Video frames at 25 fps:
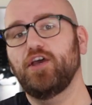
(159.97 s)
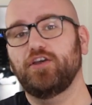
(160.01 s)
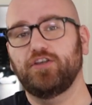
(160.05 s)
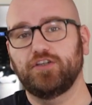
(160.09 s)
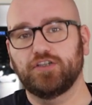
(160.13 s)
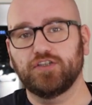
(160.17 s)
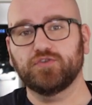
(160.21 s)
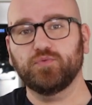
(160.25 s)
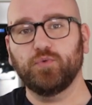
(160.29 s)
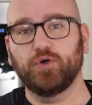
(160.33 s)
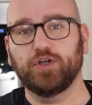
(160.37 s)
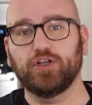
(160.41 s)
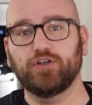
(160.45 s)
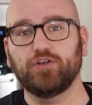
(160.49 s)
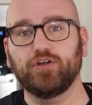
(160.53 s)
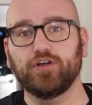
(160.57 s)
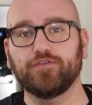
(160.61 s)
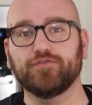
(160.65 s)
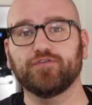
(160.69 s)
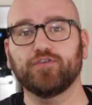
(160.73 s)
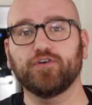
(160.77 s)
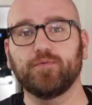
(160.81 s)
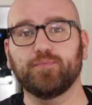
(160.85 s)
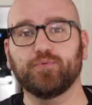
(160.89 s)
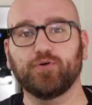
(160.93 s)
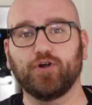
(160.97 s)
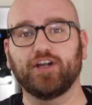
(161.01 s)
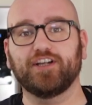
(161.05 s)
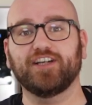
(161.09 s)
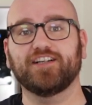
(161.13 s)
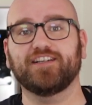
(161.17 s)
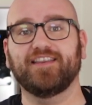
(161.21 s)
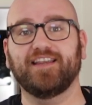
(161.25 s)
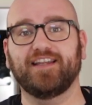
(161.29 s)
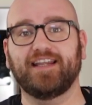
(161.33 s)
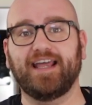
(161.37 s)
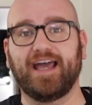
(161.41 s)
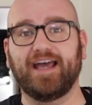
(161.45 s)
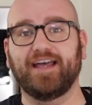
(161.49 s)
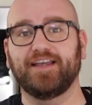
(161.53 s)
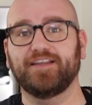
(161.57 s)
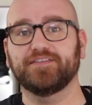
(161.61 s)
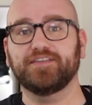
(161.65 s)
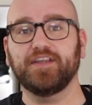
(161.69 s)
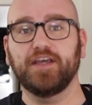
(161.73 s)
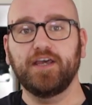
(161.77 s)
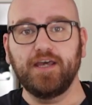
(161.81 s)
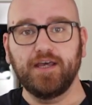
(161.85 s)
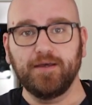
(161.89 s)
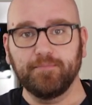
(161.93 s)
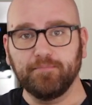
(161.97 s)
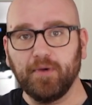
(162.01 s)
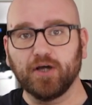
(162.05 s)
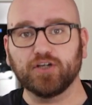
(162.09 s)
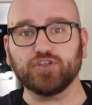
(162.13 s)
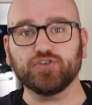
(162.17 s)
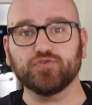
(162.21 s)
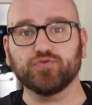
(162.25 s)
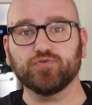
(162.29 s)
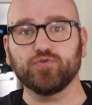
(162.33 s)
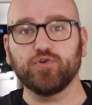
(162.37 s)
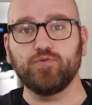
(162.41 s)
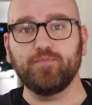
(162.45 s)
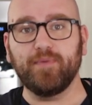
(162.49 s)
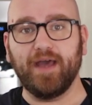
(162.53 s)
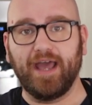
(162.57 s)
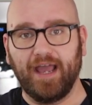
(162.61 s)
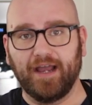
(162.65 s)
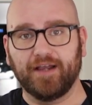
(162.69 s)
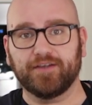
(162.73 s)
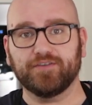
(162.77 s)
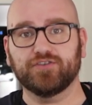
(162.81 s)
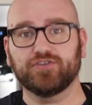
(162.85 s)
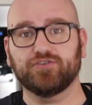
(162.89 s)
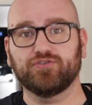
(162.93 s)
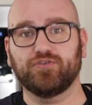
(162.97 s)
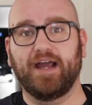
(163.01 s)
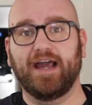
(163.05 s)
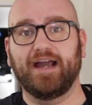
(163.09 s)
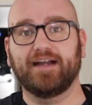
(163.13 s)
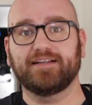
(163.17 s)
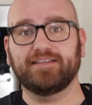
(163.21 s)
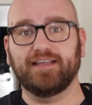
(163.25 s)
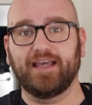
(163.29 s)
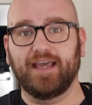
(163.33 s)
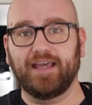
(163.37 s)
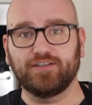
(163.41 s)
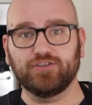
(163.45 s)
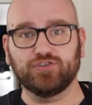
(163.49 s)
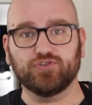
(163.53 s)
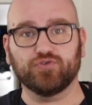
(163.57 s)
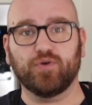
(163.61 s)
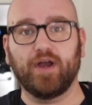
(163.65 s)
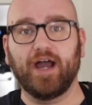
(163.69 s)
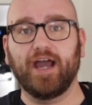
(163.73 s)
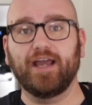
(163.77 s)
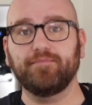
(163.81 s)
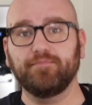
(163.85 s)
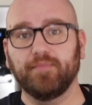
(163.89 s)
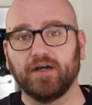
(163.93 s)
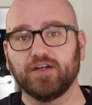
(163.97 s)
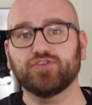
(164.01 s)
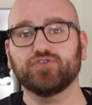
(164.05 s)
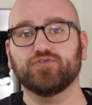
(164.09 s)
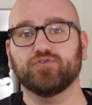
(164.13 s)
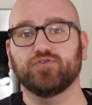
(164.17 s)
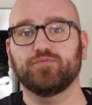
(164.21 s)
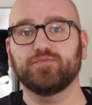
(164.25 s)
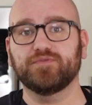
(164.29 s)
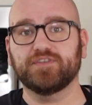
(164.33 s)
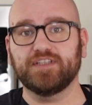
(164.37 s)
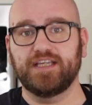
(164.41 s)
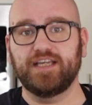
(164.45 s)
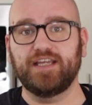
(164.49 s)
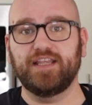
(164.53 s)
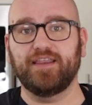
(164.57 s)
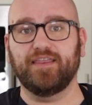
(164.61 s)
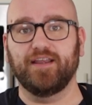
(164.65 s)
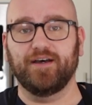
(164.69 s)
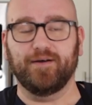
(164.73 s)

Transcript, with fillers: You just wanna look for a product that has mushroom extract and dried mushrooms in